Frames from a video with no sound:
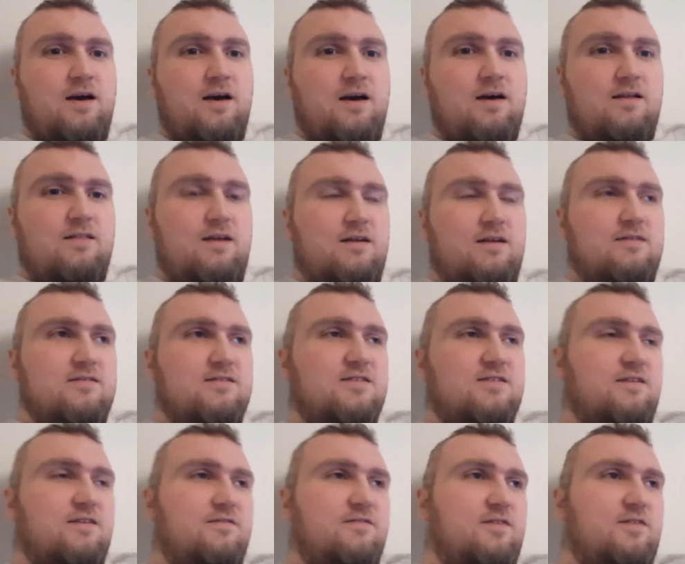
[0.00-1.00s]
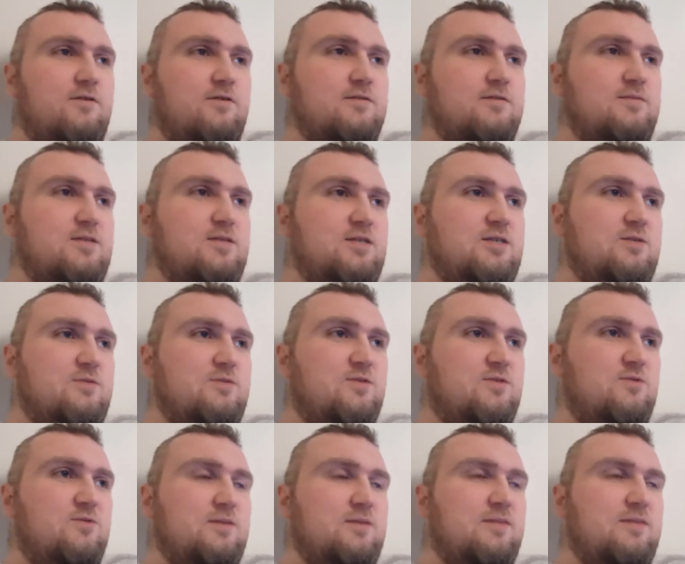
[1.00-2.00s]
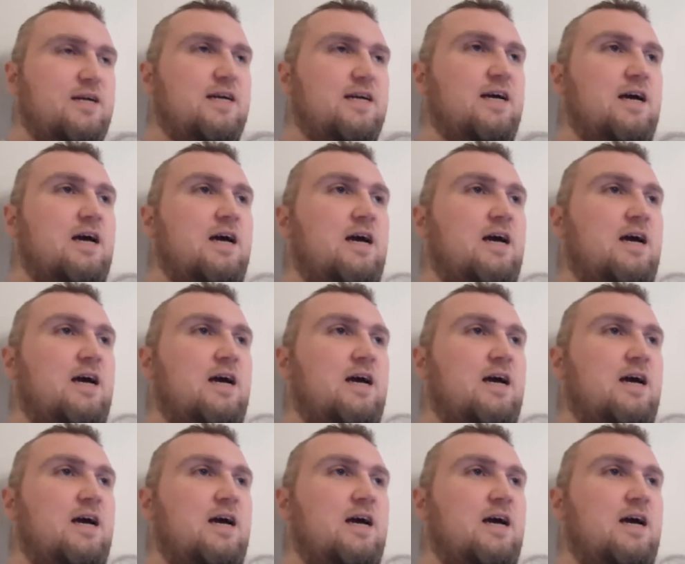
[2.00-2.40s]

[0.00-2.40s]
A lot of the stuff that ultimately she was doing, I'm like,